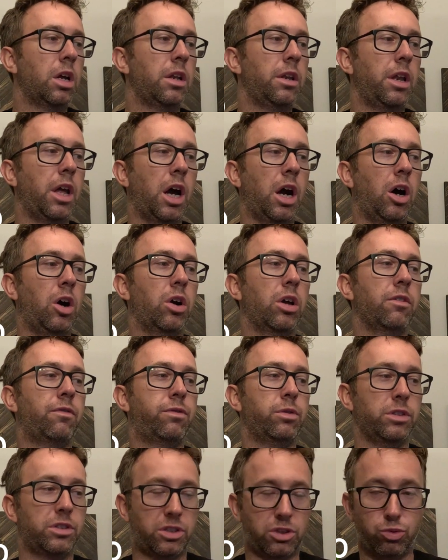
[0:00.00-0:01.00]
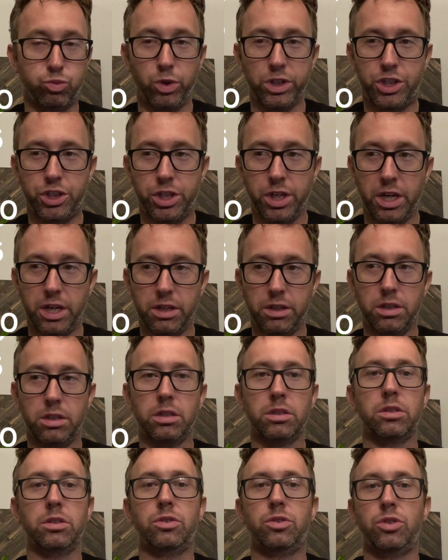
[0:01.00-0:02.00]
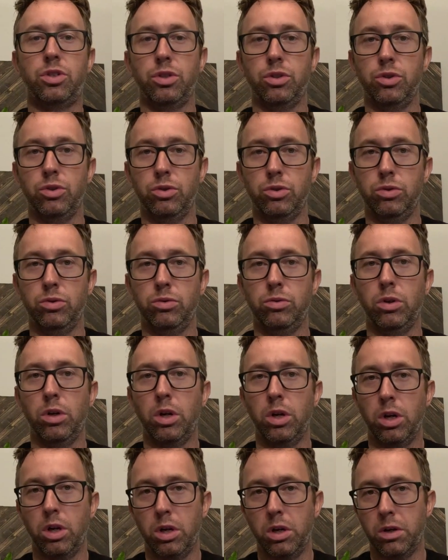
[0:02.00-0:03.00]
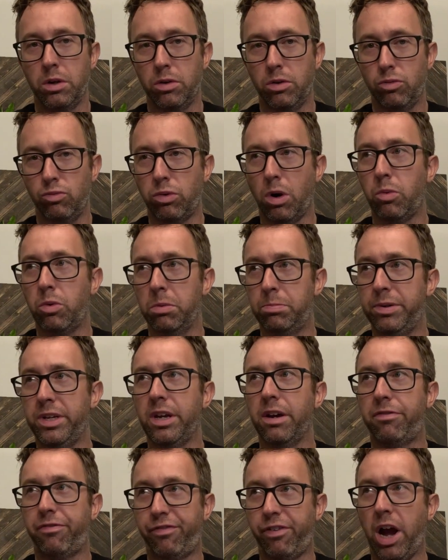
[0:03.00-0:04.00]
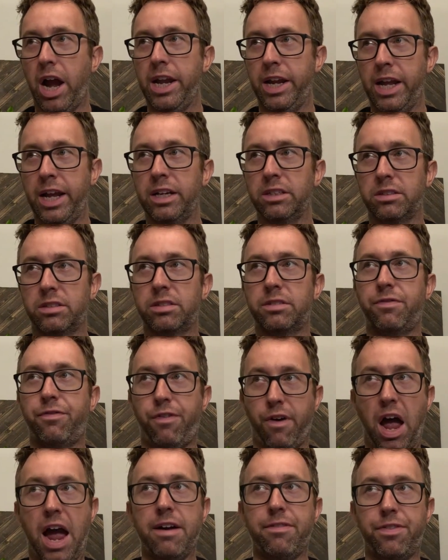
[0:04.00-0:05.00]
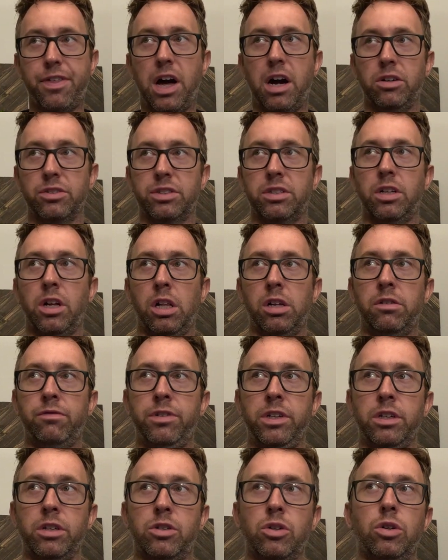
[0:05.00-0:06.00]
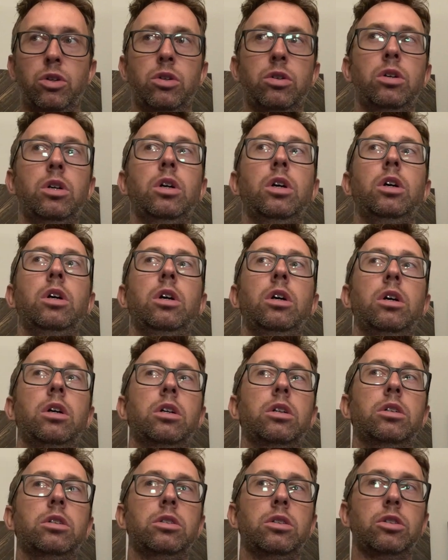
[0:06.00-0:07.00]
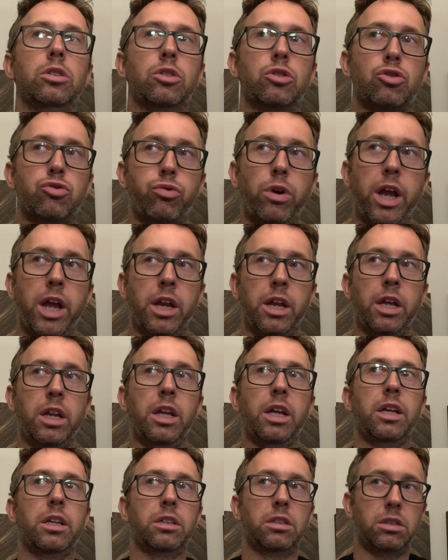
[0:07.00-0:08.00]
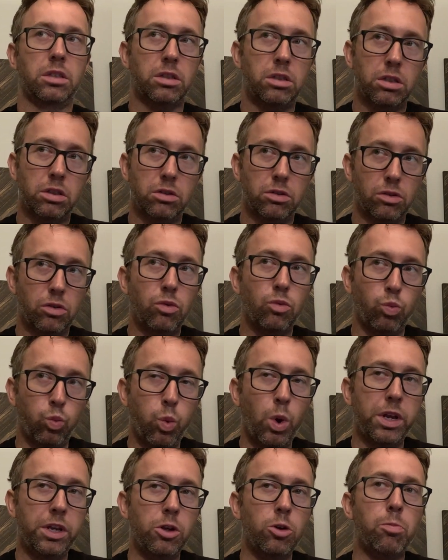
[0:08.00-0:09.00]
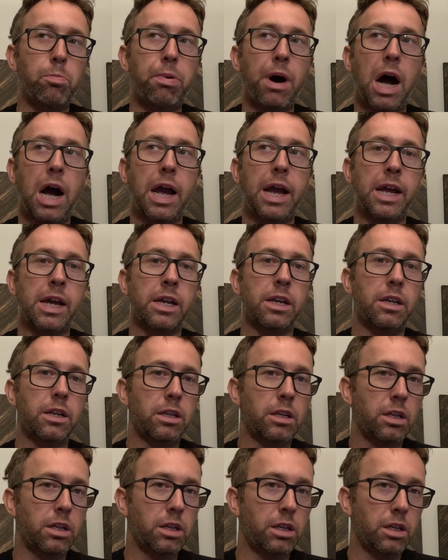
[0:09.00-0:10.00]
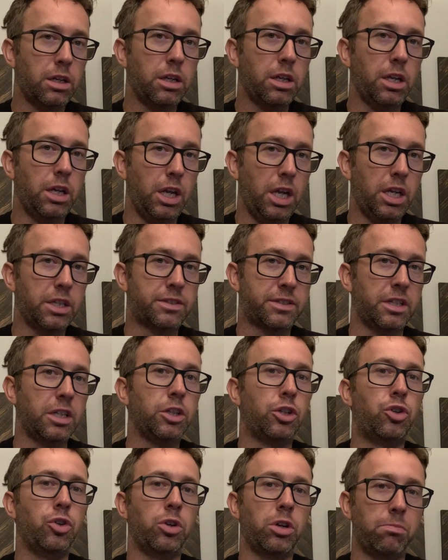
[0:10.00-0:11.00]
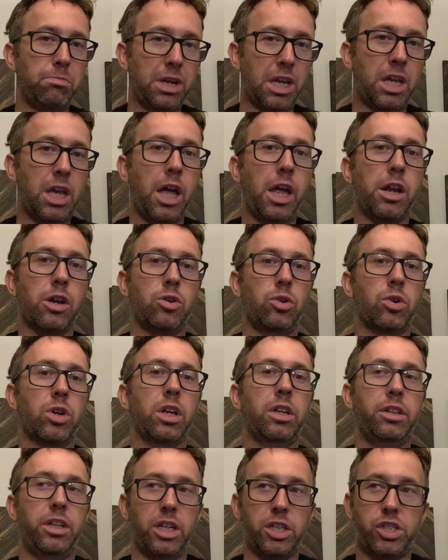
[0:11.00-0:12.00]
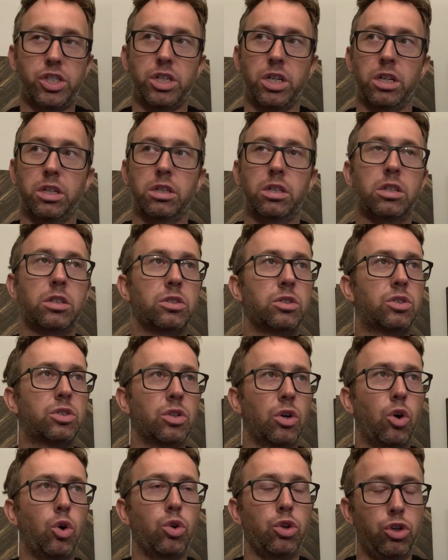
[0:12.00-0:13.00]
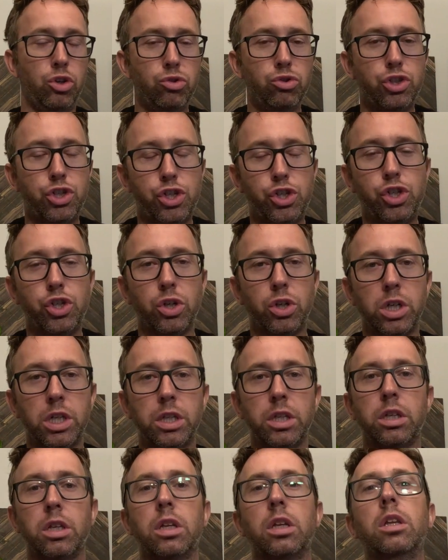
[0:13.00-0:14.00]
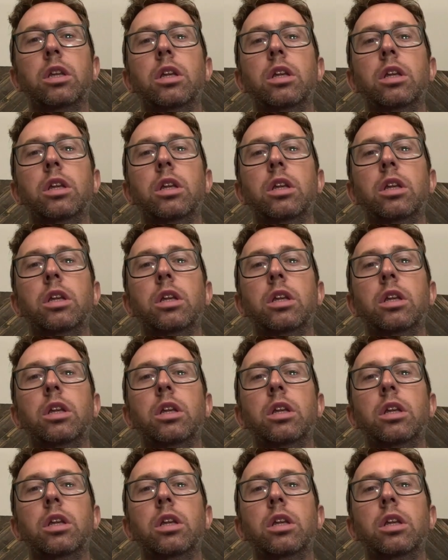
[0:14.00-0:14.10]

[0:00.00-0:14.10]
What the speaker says: Now if we switch it to what would be a financed $5,000 vehicle, granted when you buy it, it's in good mechanical condition. So you should